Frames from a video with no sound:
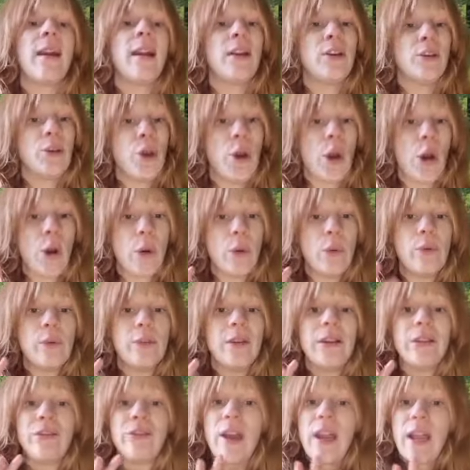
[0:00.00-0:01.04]
And I
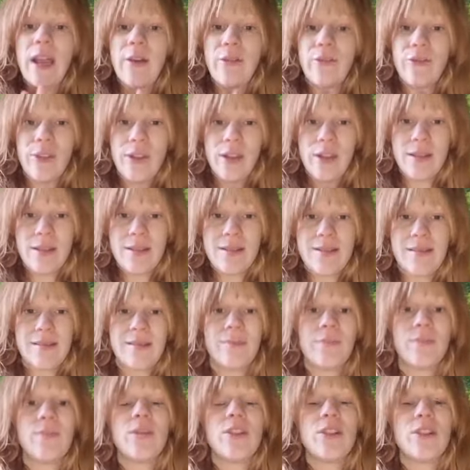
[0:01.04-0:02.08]
know if I have this
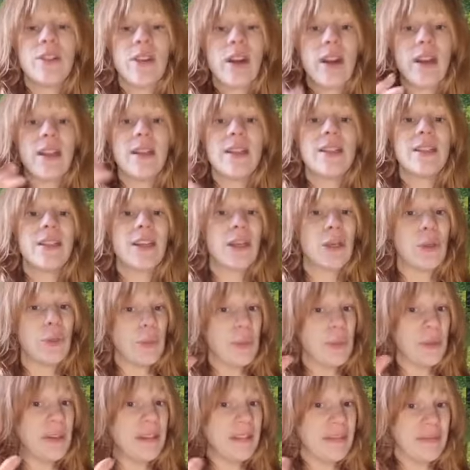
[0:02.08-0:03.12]
tonight,
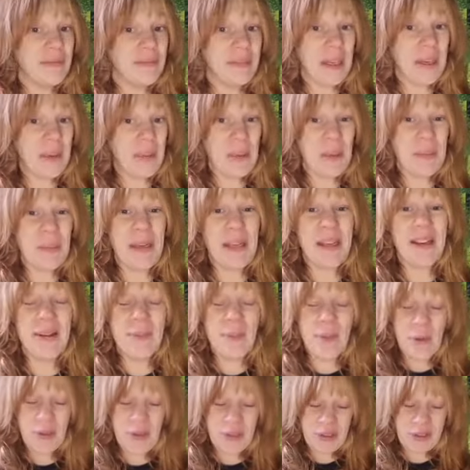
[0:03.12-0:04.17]
ooh, there will
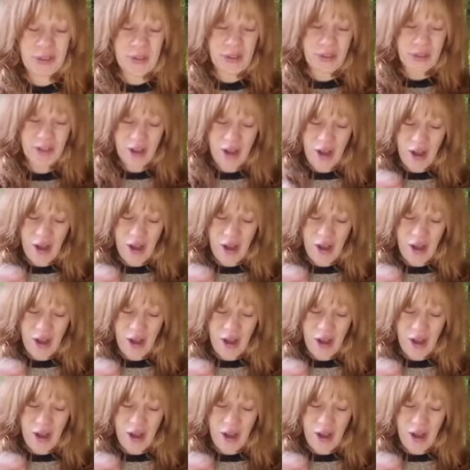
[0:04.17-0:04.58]
be a border